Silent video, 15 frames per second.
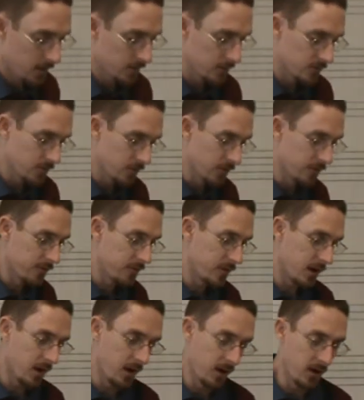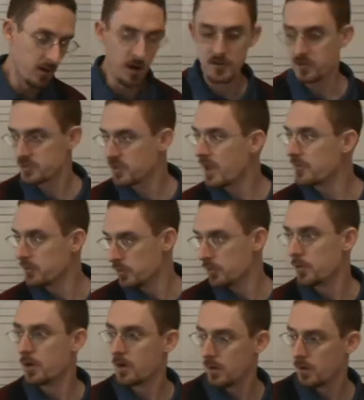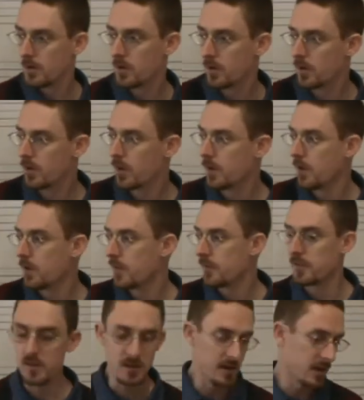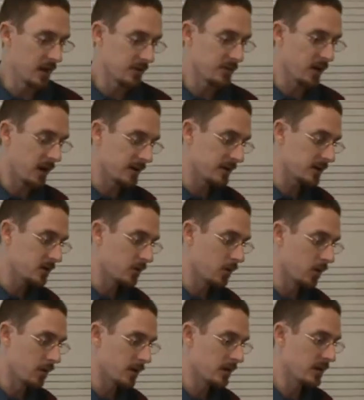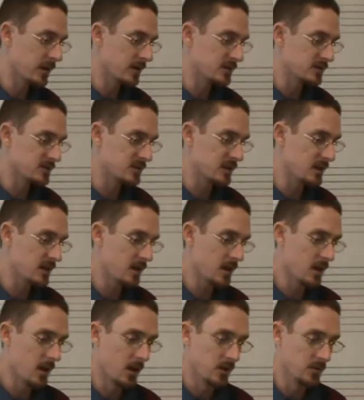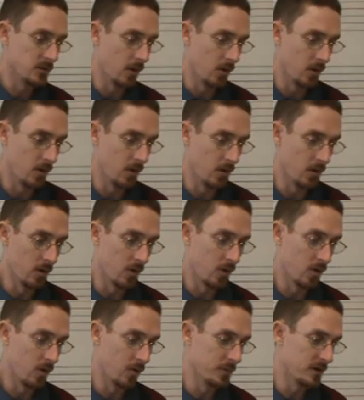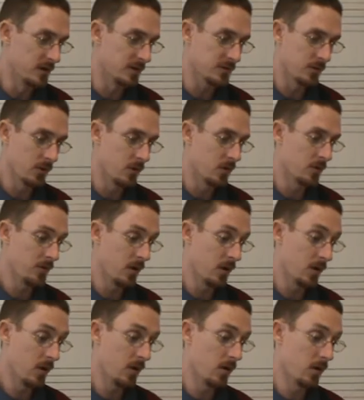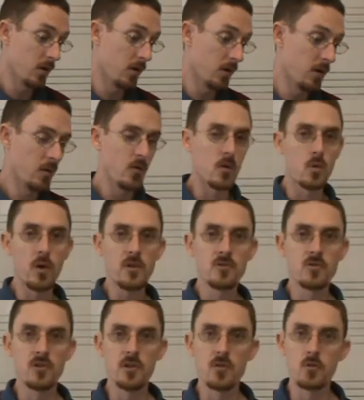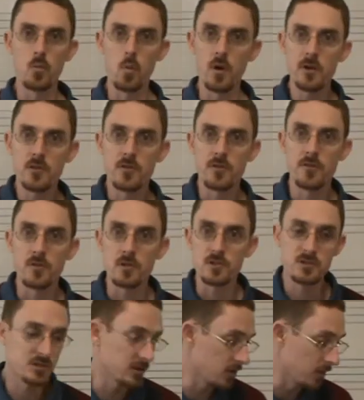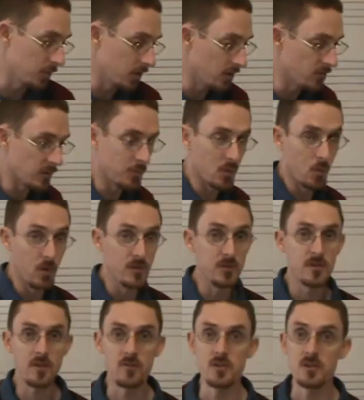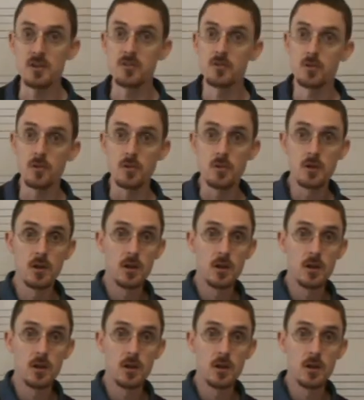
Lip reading: So I just gave you the tonic chord in C, do, mi, sol, do. And the question is, what is the first syllable of number 172?